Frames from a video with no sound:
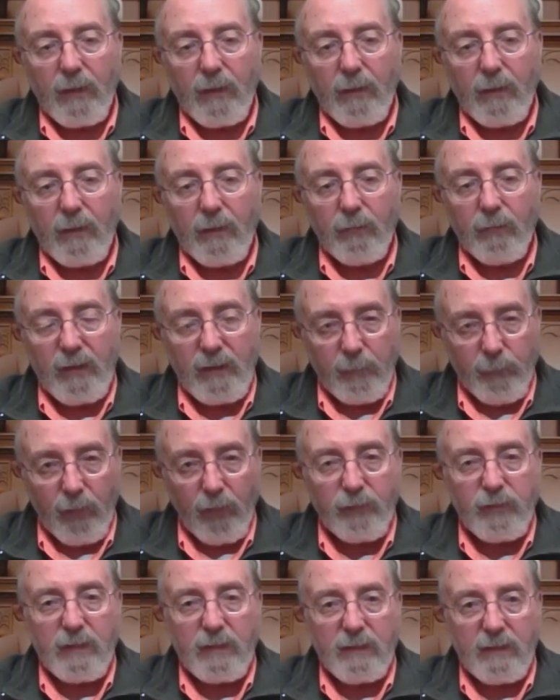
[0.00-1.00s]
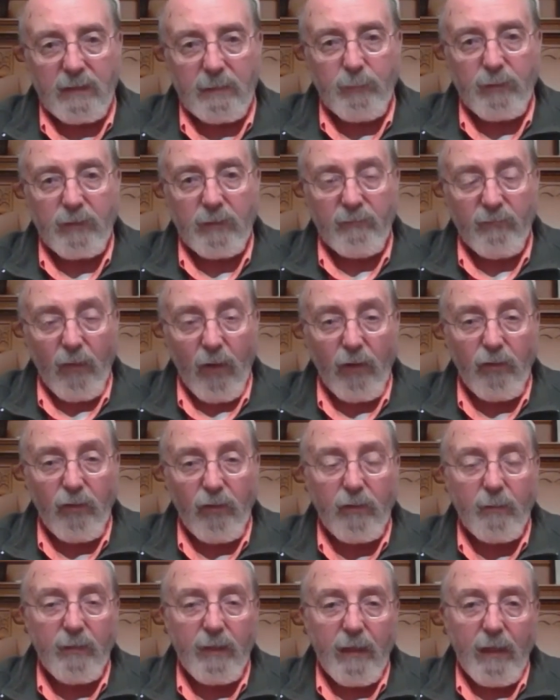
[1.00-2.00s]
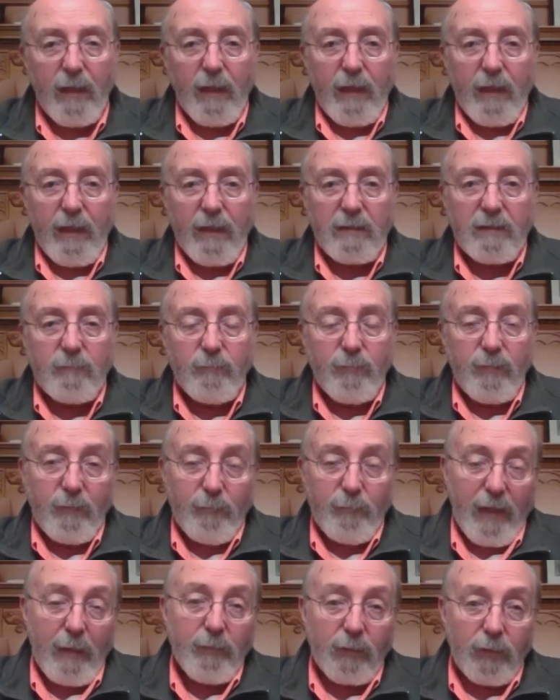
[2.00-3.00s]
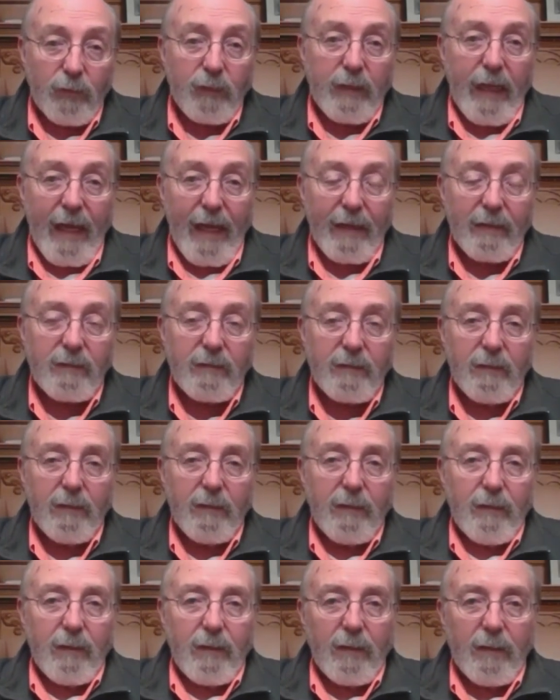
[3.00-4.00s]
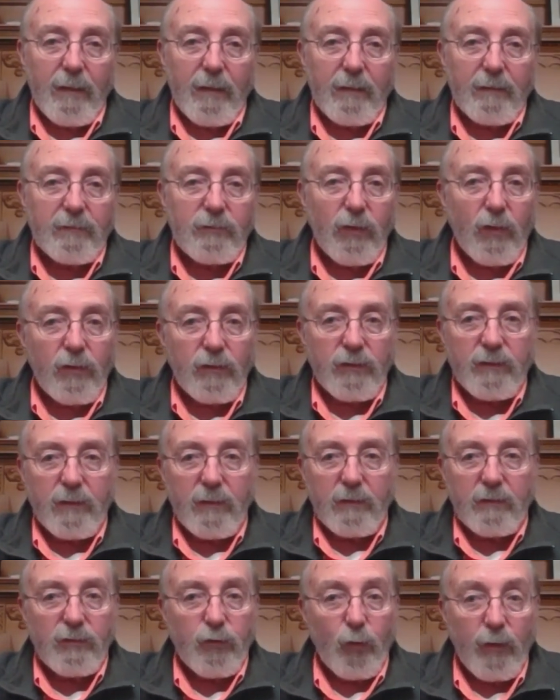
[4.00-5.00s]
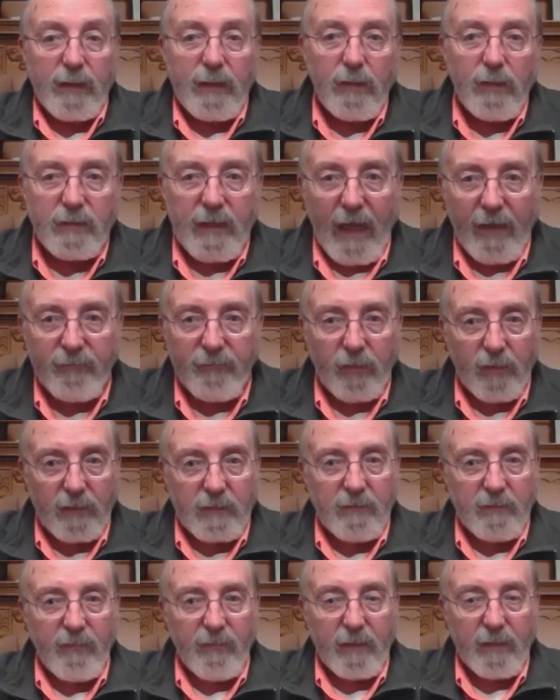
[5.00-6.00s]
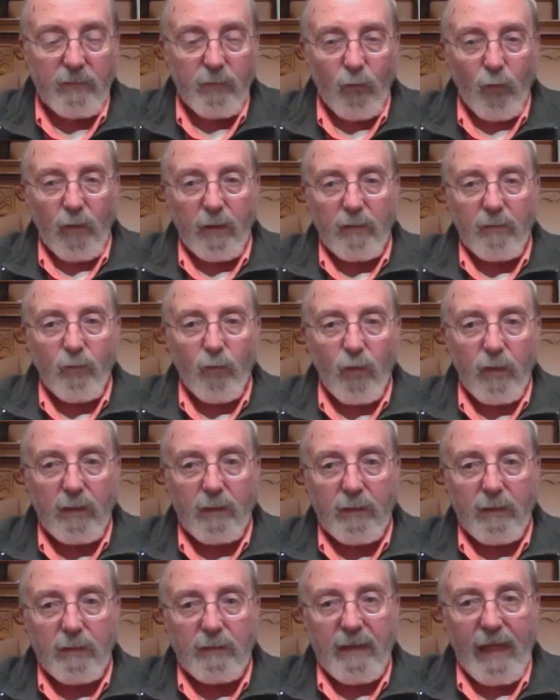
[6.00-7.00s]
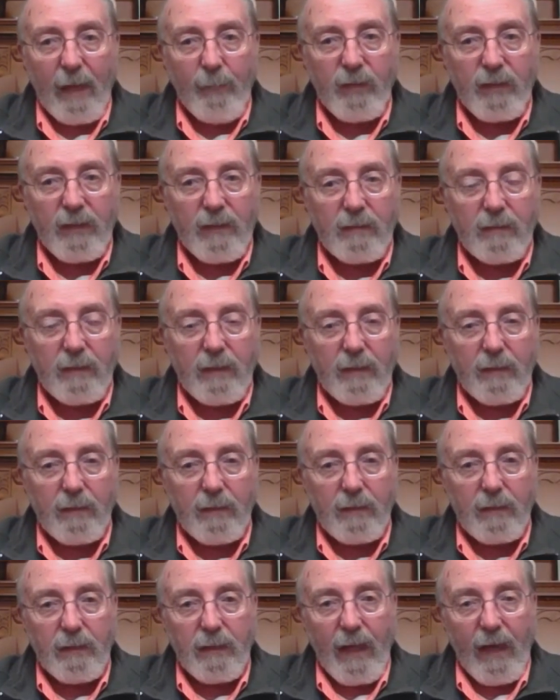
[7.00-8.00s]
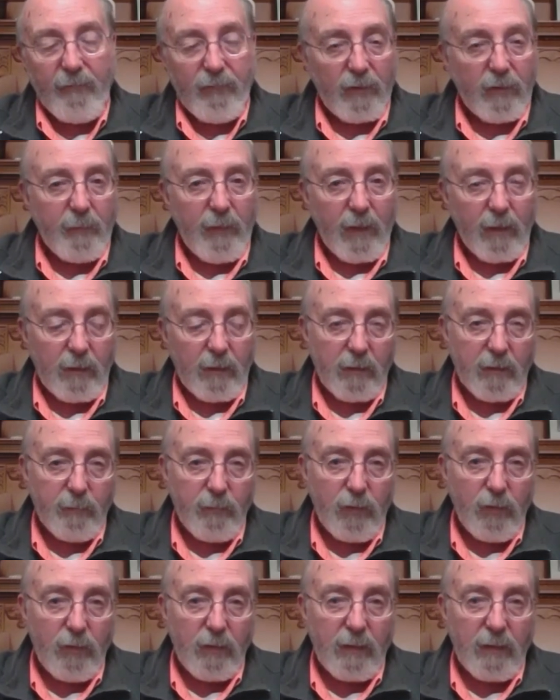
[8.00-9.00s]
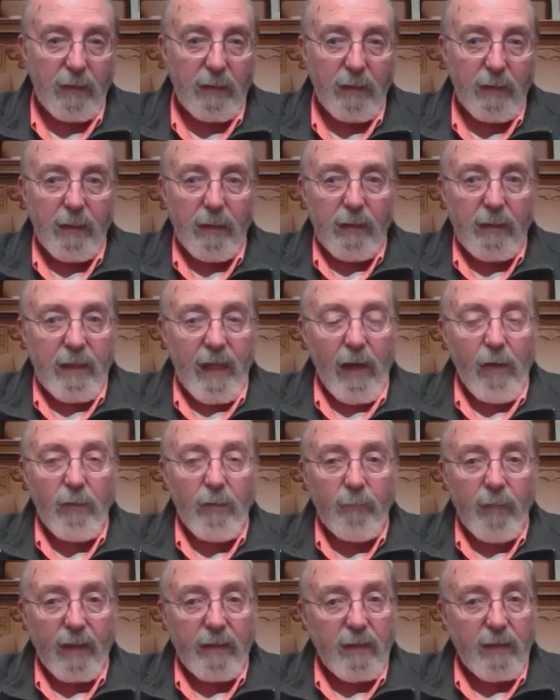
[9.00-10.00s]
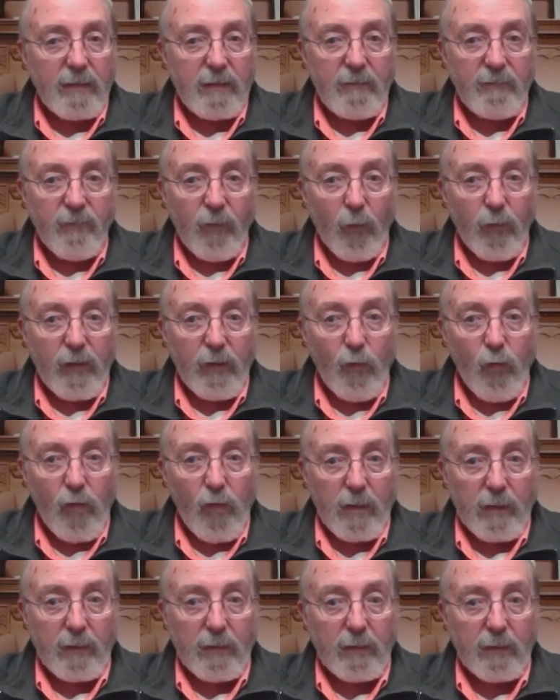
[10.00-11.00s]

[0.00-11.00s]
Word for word: agreed to purchase this particular volume is to be able to look at Tulsa 20 years after this event. What is happening in the African-American community now by 1941?